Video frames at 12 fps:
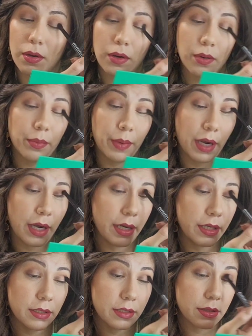All
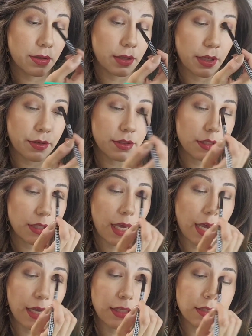right, so there's
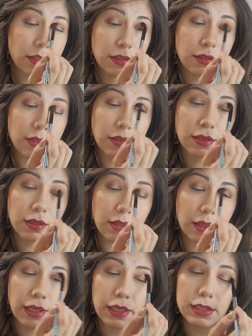that
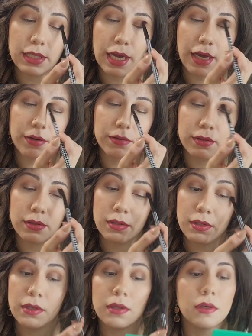laid down.
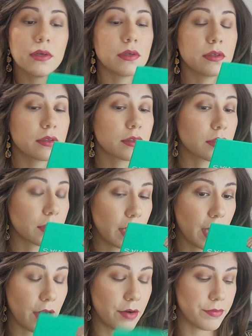So
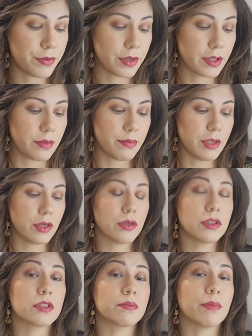now for the
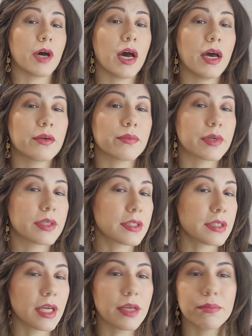middle spot where it
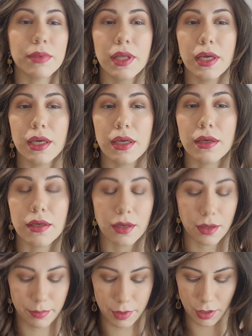stayed blank,
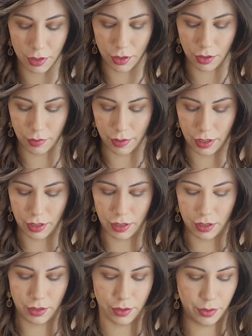I'm gonna go
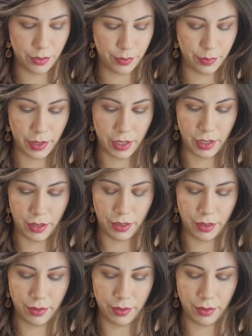in with,